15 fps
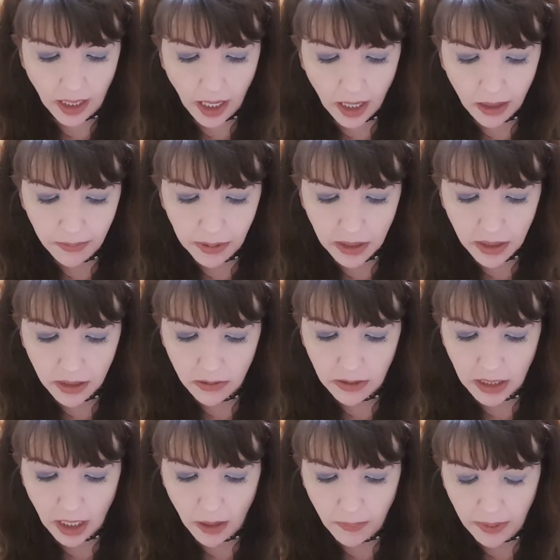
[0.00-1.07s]
Happy New
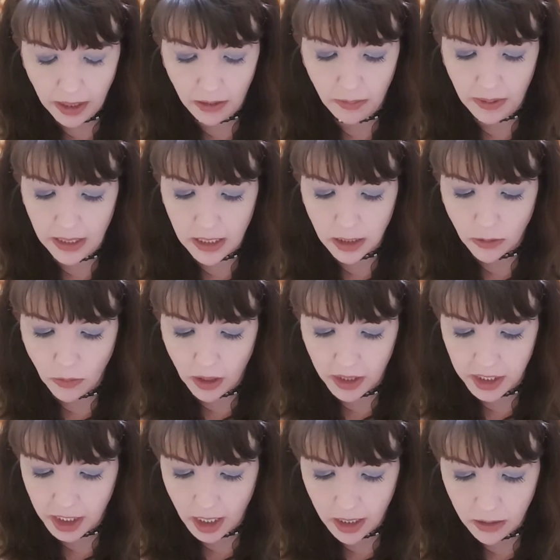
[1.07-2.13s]
Year, PP Squad.
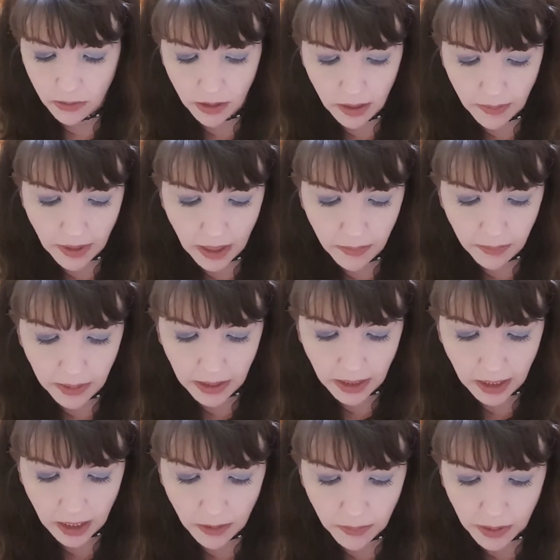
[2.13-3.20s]
January might be
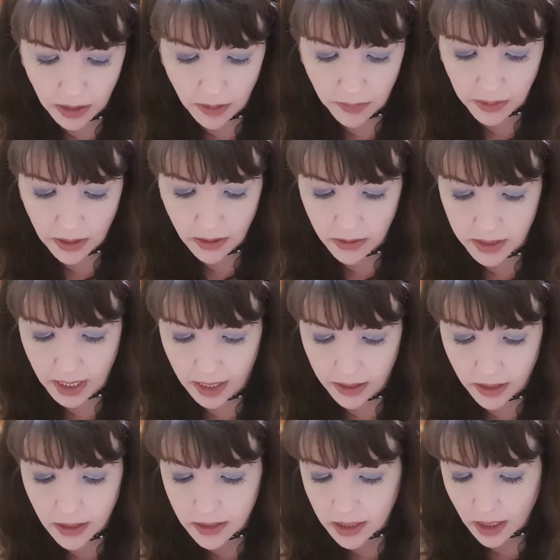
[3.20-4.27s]
here, but the blues are
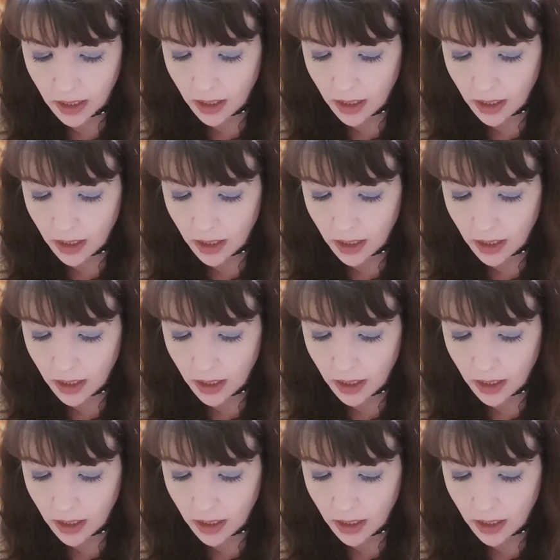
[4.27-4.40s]
not.